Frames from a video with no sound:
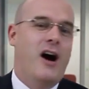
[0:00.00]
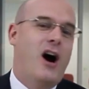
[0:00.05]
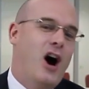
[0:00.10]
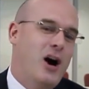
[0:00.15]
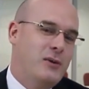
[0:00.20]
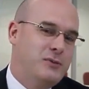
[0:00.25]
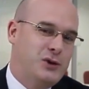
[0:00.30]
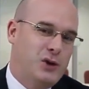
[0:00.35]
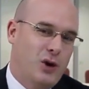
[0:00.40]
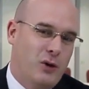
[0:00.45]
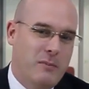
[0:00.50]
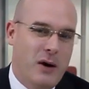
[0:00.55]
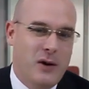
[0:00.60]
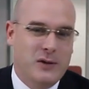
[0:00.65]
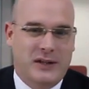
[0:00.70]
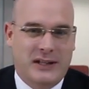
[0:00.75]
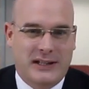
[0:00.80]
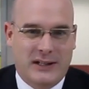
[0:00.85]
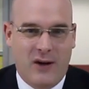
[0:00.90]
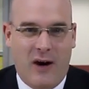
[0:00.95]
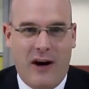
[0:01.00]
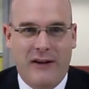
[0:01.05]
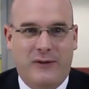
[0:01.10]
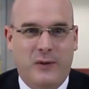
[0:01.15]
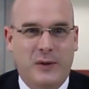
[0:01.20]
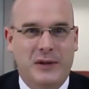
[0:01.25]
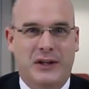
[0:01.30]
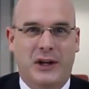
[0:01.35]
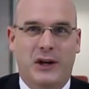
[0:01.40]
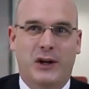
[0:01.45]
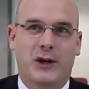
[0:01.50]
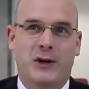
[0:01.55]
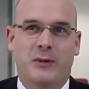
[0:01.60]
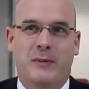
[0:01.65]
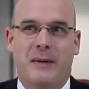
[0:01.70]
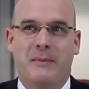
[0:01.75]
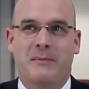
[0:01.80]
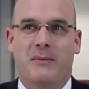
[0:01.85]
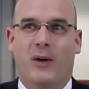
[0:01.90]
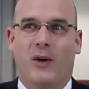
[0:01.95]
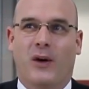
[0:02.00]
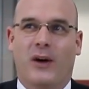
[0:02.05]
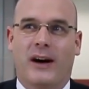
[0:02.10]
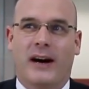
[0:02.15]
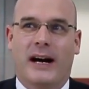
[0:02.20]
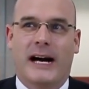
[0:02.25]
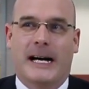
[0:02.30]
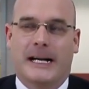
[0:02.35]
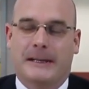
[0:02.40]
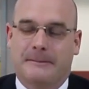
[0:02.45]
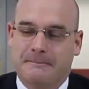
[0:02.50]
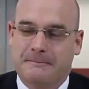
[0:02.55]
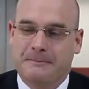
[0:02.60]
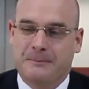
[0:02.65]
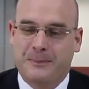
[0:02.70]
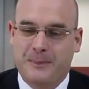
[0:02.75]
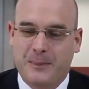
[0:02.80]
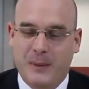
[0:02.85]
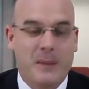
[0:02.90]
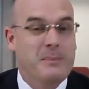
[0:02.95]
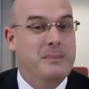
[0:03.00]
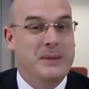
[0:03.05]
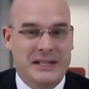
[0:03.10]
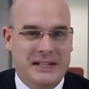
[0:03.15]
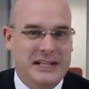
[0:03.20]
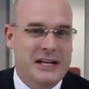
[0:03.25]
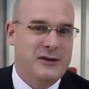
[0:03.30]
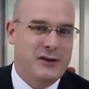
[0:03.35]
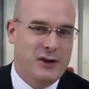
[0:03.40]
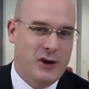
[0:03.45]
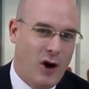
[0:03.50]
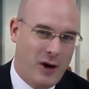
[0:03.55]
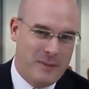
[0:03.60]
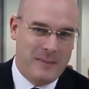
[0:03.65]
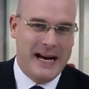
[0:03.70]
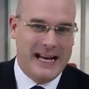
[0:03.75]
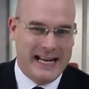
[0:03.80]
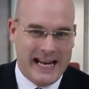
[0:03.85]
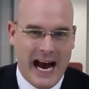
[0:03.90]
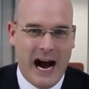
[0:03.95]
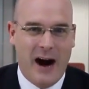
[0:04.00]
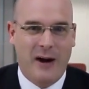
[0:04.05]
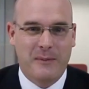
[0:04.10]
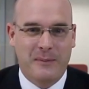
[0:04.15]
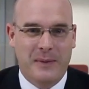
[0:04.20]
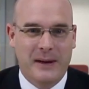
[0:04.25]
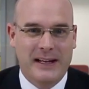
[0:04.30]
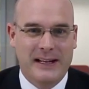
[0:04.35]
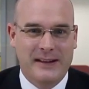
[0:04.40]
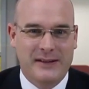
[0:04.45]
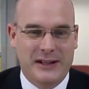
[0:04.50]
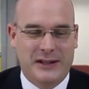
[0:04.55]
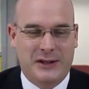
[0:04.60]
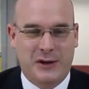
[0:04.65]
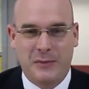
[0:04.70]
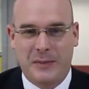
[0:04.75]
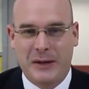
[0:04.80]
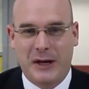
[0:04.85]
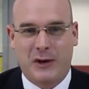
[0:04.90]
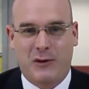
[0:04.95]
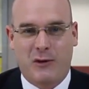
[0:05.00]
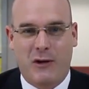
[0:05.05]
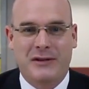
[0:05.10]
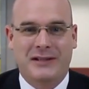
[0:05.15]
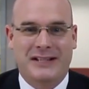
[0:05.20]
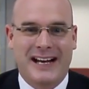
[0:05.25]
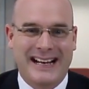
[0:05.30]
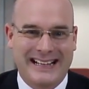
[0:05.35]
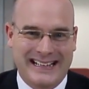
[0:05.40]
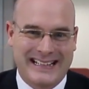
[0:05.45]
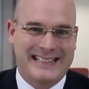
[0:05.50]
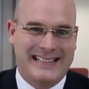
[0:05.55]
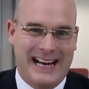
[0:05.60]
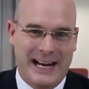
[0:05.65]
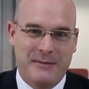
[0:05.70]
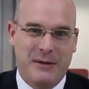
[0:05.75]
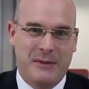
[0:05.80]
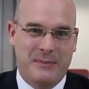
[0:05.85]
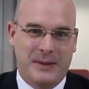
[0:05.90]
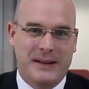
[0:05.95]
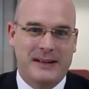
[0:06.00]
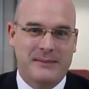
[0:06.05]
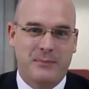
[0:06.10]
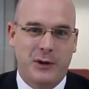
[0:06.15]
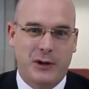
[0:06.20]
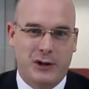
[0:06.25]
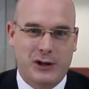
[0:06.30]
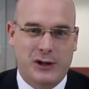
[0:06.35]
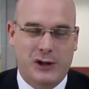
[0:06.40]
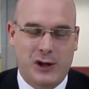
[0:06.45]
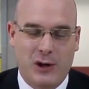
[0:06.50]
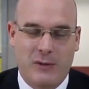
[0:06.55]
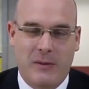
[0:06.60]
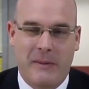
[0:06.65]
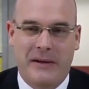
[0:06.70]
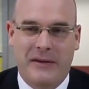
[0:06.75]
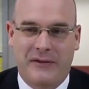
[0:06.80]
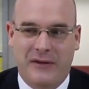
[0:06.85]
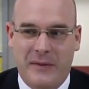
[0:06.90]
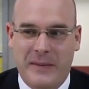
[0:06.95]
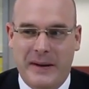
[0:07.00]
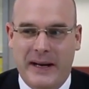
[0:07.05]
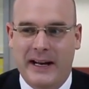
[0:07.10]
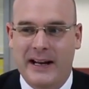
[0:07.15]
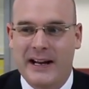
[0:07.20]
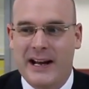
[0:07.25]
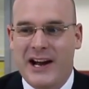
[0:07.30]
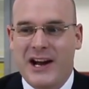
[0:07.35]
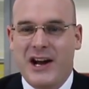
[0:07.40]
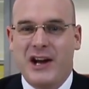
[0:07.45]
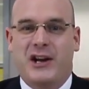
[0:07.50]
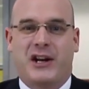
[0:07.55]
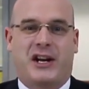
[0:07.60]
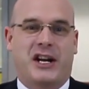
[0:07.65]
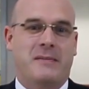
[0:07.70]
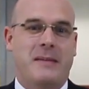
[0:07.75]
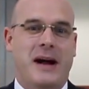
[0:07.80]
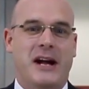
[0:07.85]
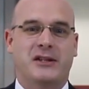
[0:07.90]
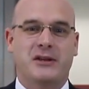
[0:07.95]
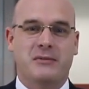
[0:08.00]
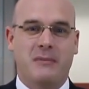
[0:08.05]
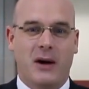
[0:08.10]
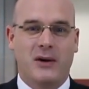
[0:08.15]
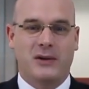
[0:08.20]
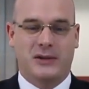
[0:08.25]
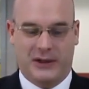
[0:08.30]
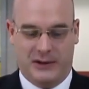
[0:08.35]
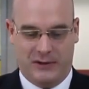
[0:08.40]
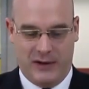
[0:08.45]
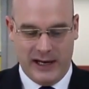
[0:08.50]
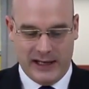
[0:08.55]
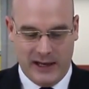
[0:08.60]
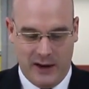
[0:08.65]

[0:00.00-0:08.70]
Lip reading: I'm sure Moses' life was a little bit more busy than I make out, but this could be a gross understatement, but just humour me for a minute. You can imagine Moses, right?